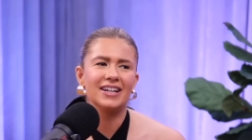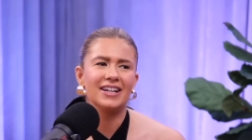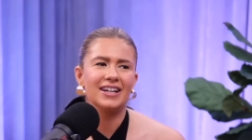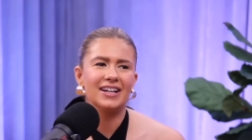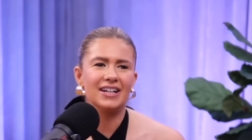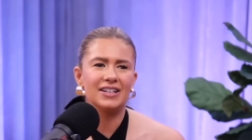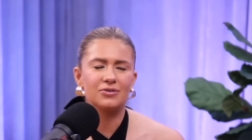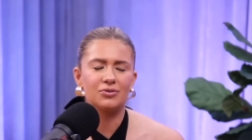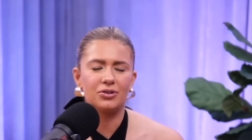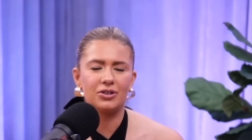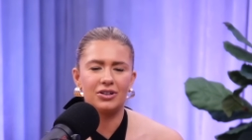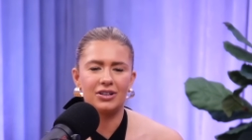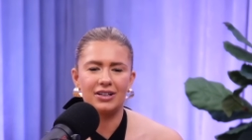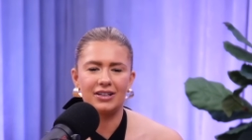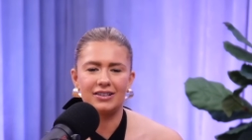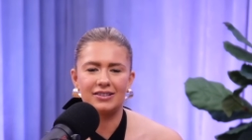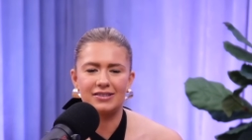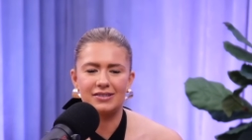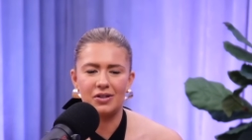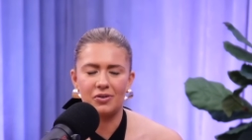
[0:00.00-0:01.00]
It's
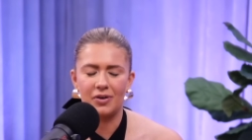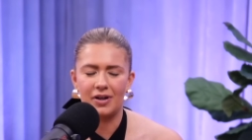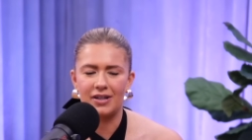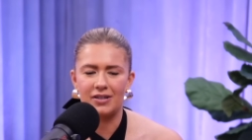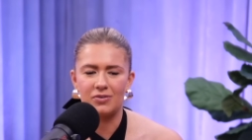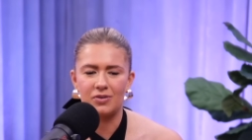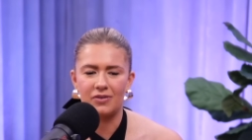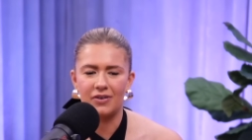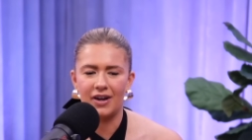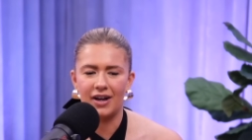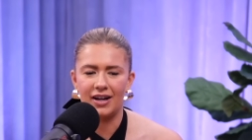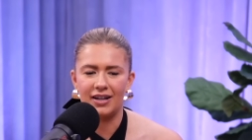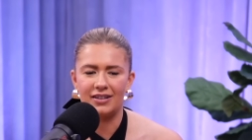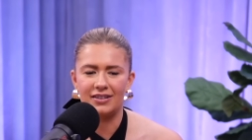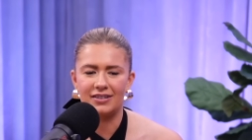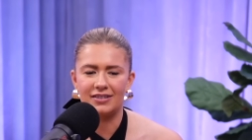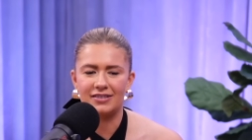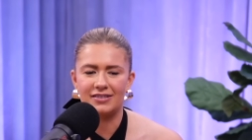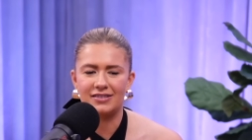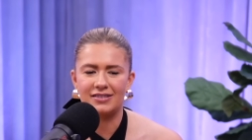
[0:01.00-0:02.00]
really so nice. We've
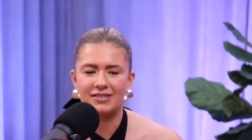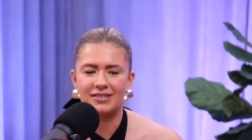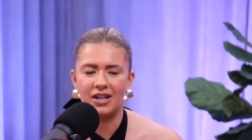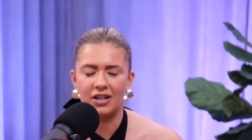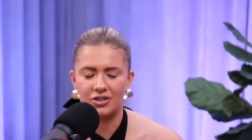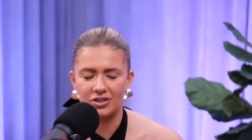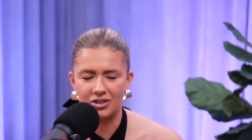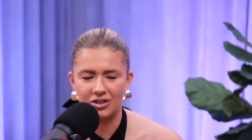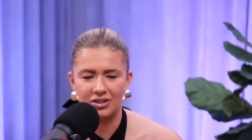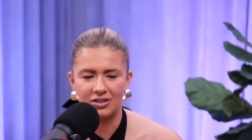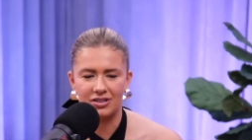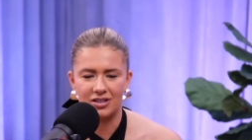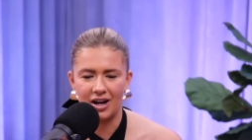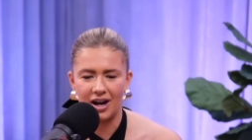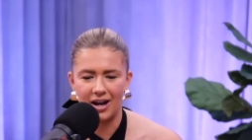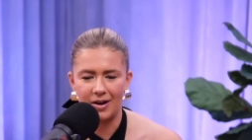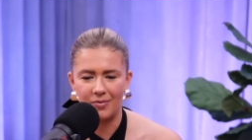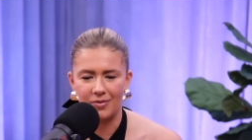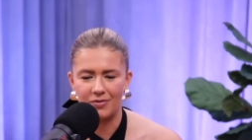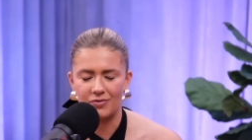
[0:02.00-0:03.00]
had such a good
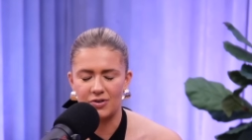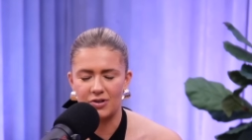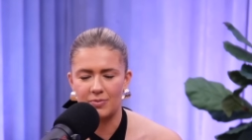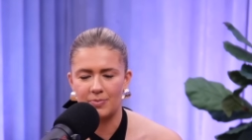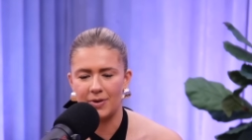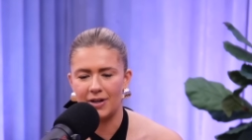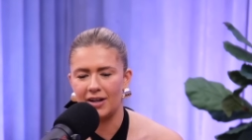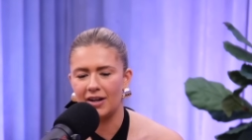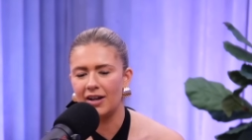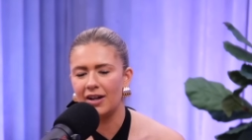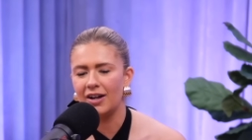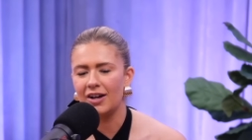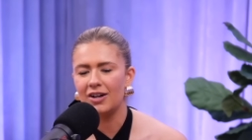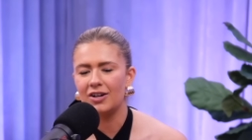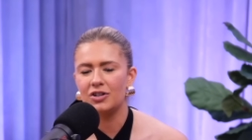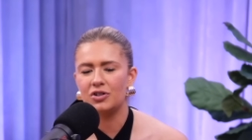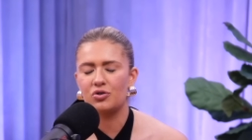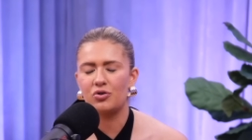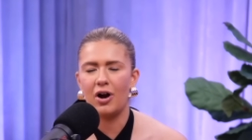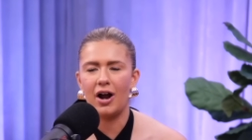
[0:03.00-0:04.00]
time. We've just been
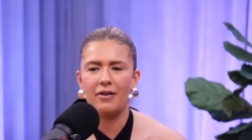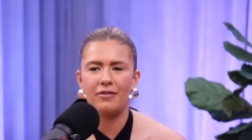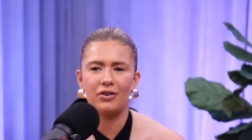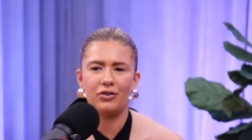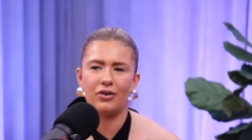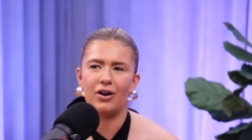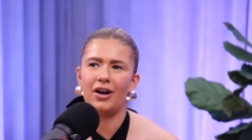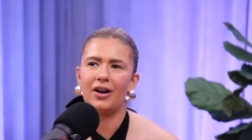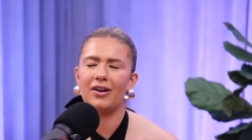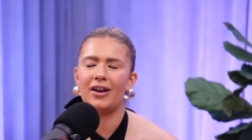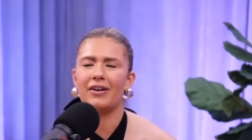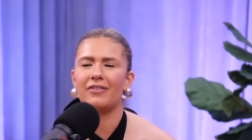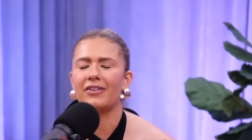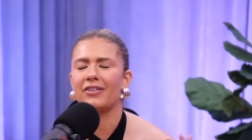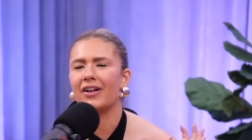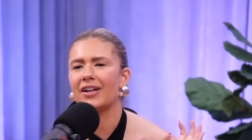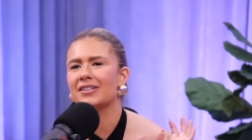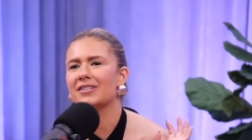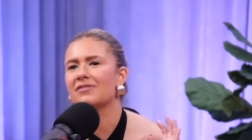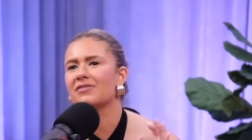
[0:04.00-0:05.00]
driving around, having
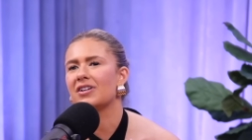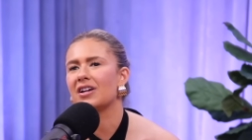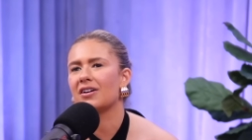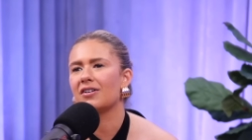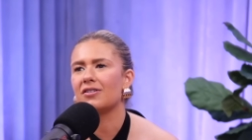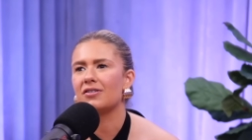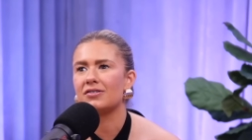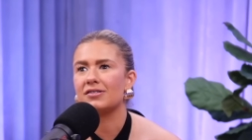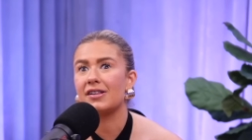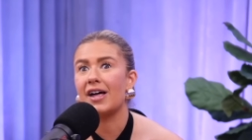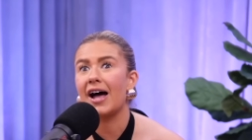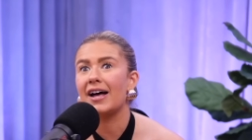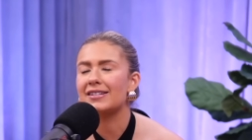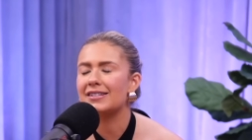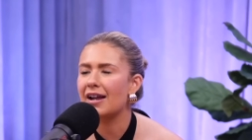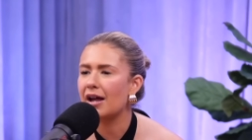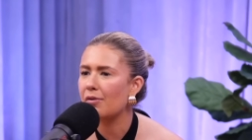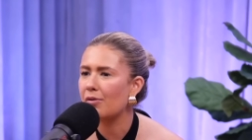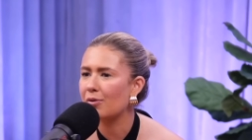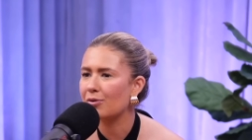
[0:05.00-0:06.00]
lots of giggles. Last
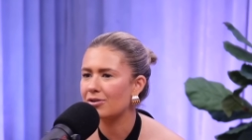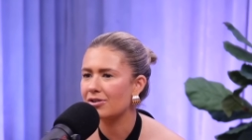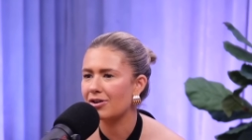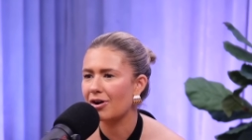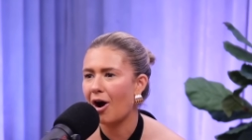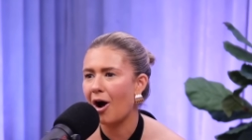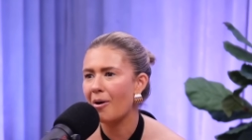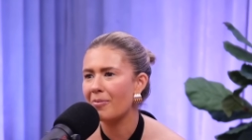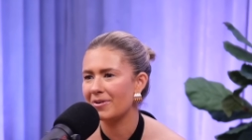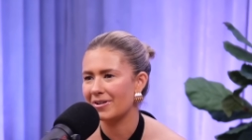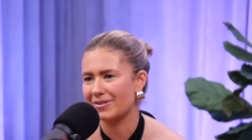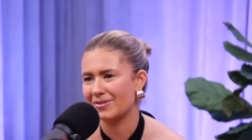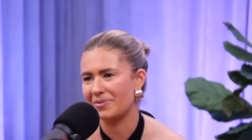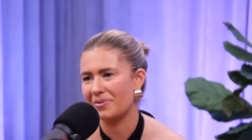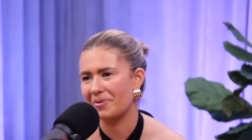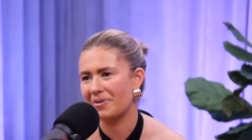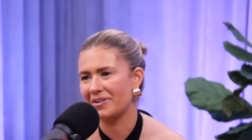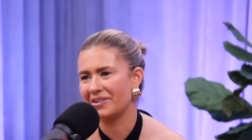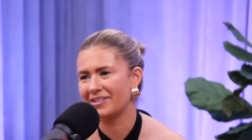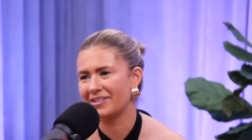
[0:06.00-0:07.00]
night we went to the Comedy Store.